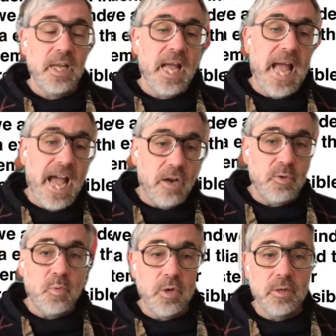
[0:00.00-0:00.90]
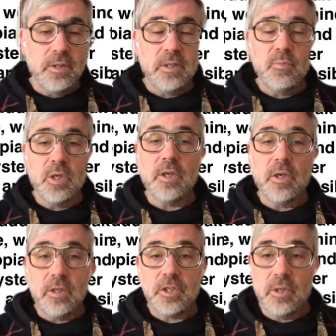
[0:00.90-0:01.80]
And I think that's
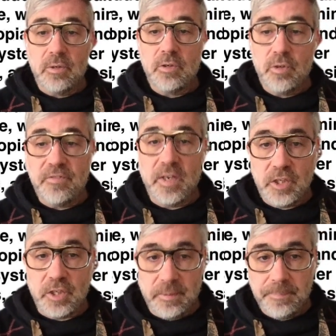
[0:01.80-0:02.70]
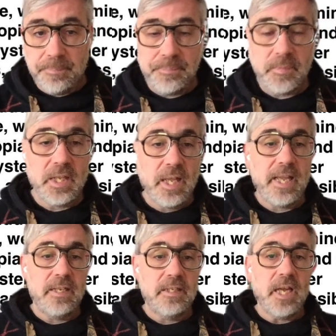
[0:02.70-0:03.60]
kind of the essence of
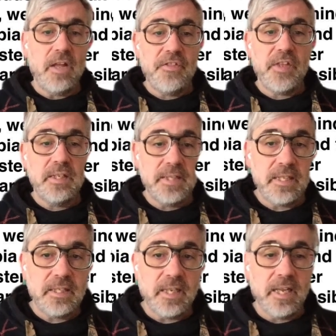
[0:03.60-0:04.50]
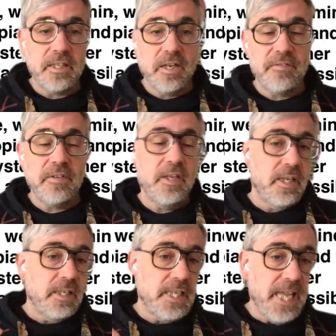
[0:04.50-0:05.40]
speculative design. And that's what
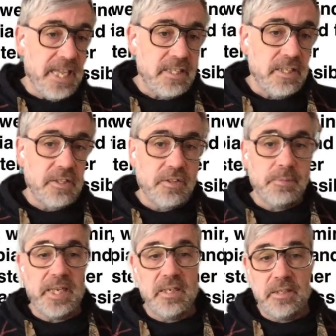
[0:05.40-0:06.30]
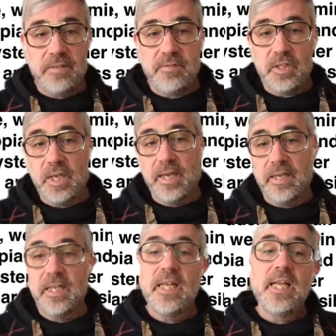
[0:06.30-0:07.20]
you are going to use in
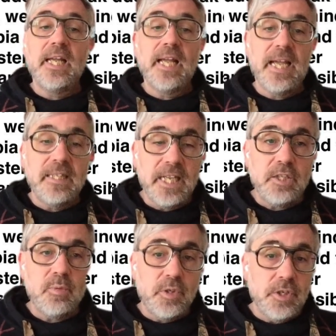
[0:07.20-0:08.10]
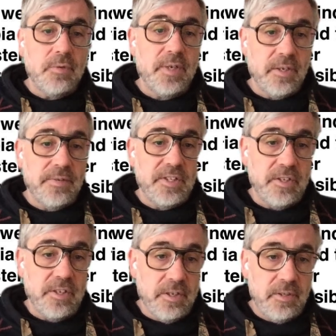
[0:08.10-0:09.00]
the project that you are going to
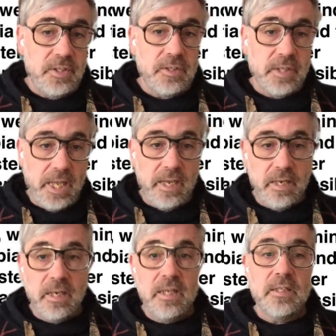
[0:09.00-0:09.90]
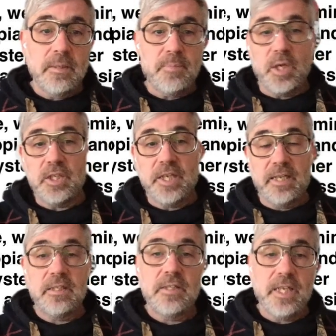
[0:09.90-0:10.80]
do. Really
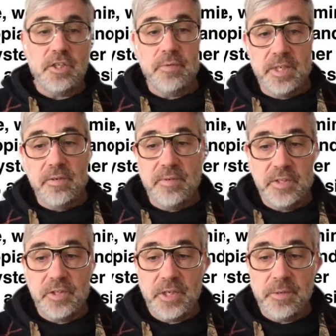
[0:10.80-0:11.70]
important also